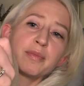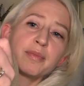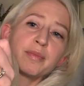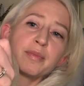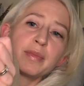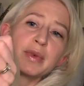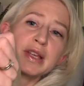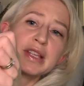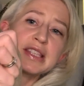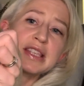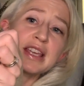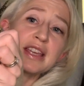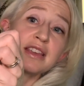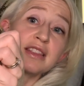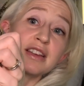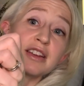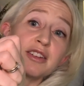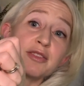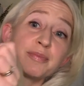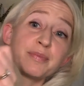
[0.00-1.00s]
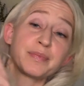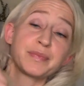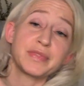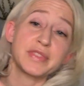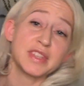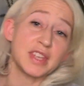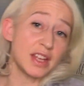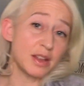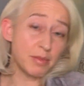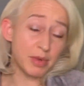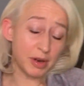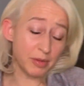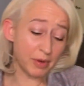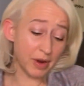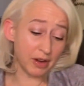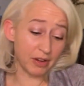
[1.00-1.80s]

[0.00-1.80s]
But it's getting there. Tiny bit of